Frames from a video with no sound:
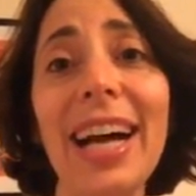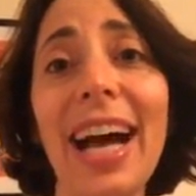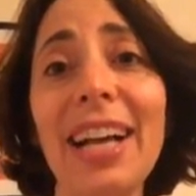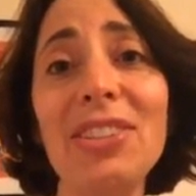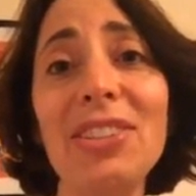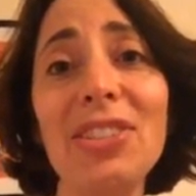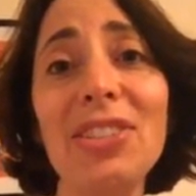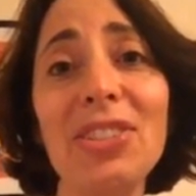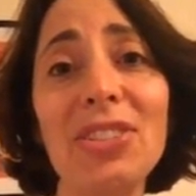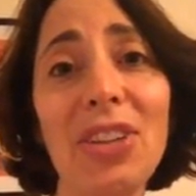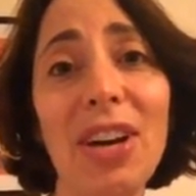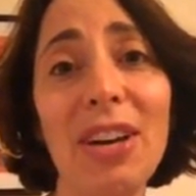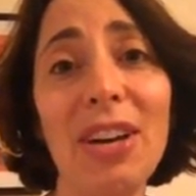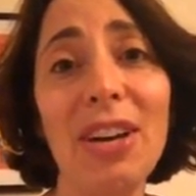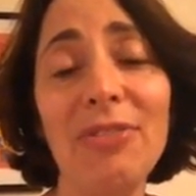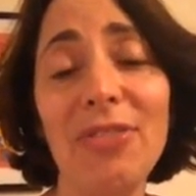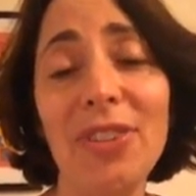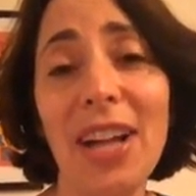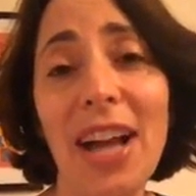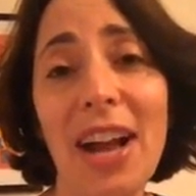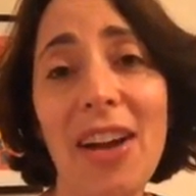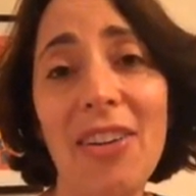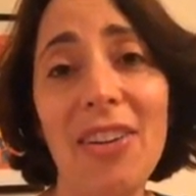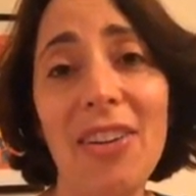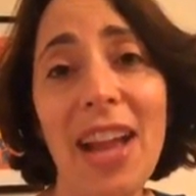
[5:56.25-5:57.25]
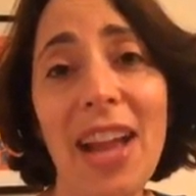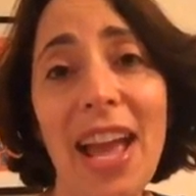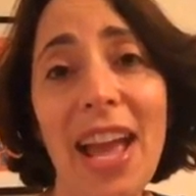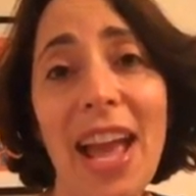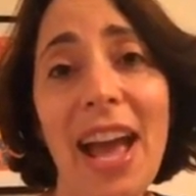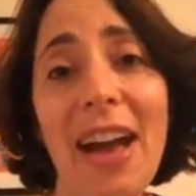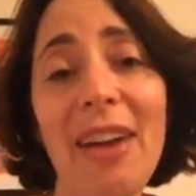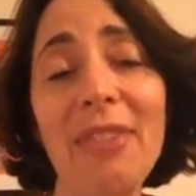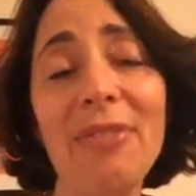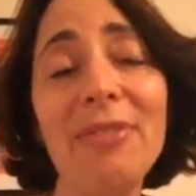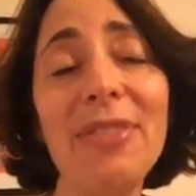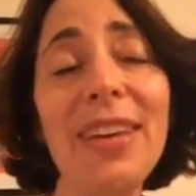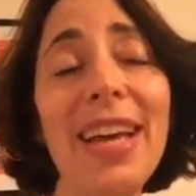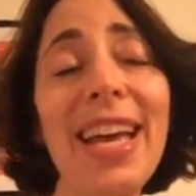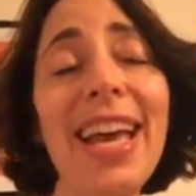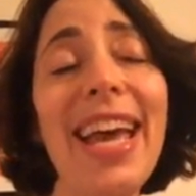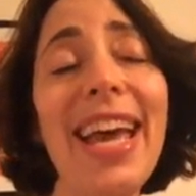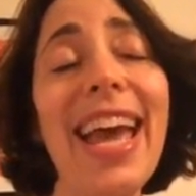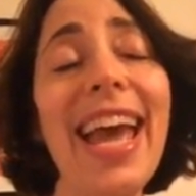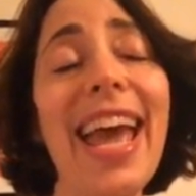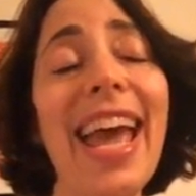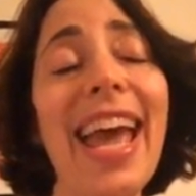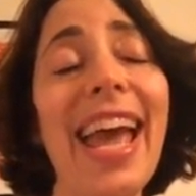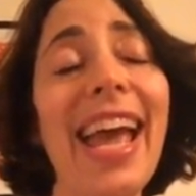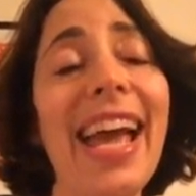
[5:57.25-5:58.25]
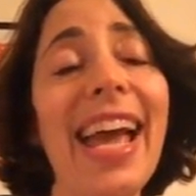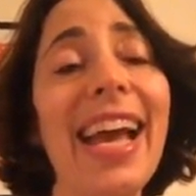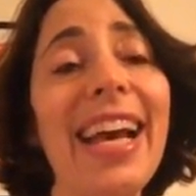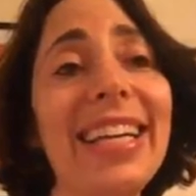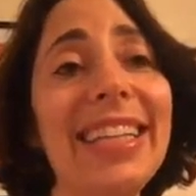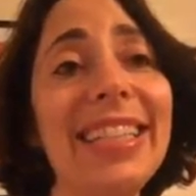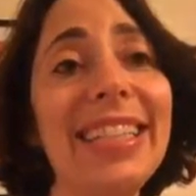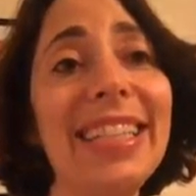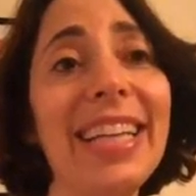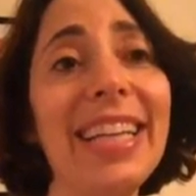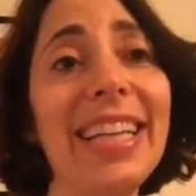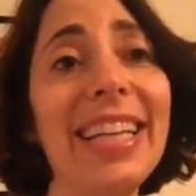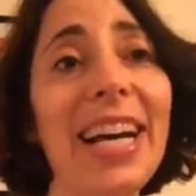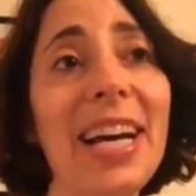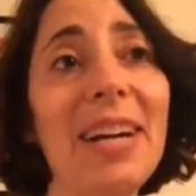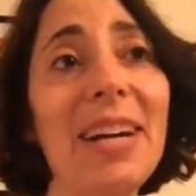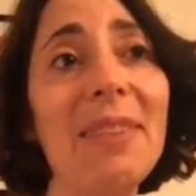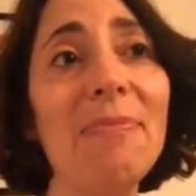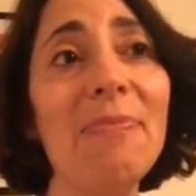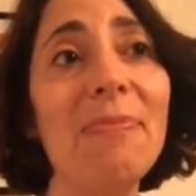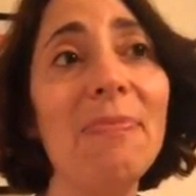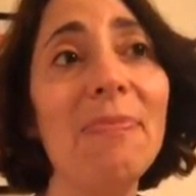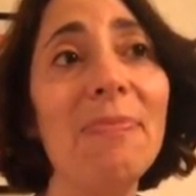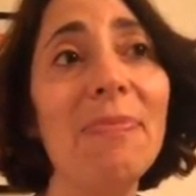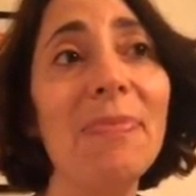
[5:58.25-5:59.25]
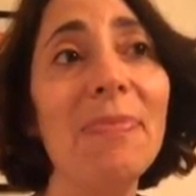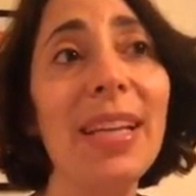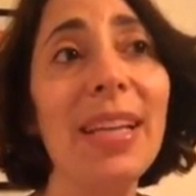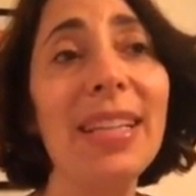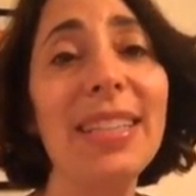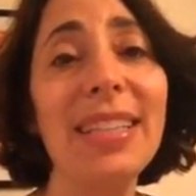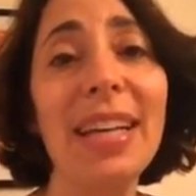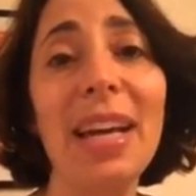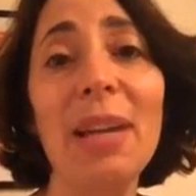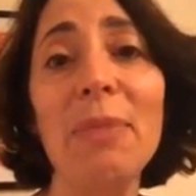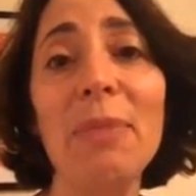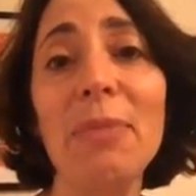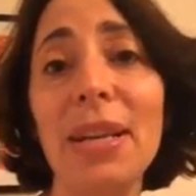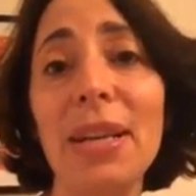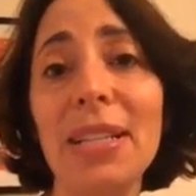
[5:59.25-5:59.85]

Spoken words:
I just taught for an hour and a half, and it's kind of